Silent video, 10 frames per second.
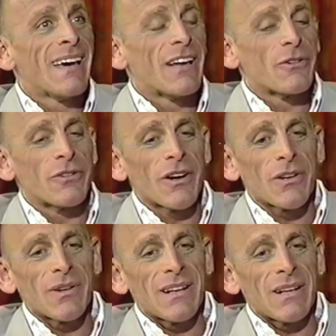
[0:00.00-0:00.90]
And her
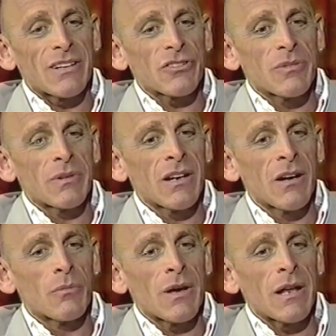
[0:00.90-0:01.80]
daughter had
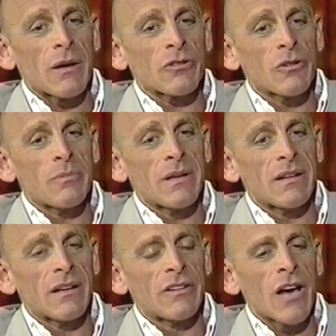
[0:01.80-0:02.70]
actually
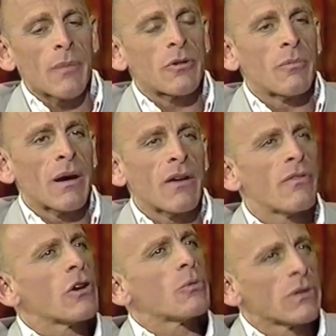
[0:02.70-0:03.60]
been adopted by a
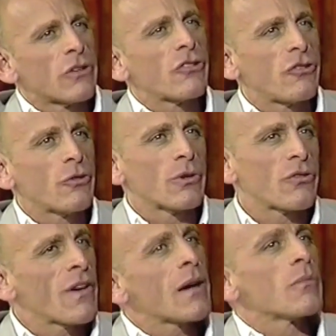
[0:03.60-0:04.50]
very religious
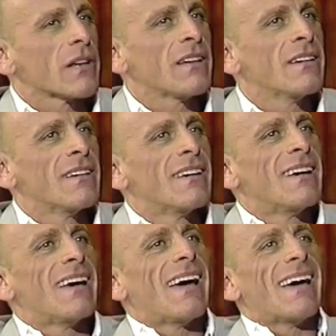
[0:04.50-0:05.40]
Jewish family.
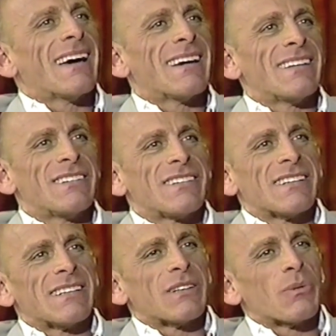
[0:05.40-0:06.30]
And
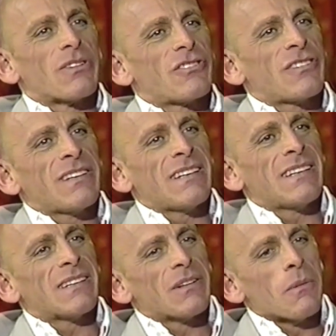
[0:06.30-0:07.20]
when
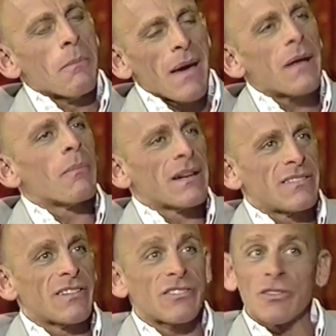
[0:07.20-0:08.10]
she met my
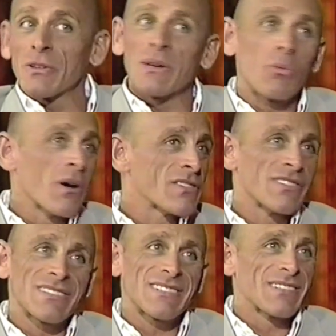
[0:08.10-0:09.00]
sister, it
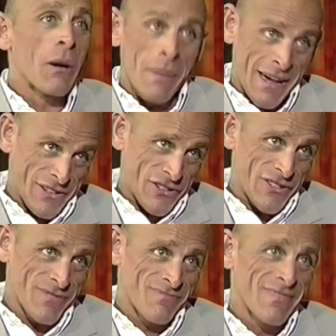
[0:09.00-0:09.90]
wasn't a
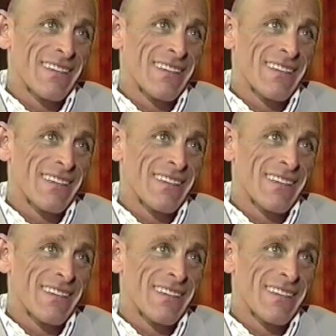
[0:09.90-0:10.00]
match.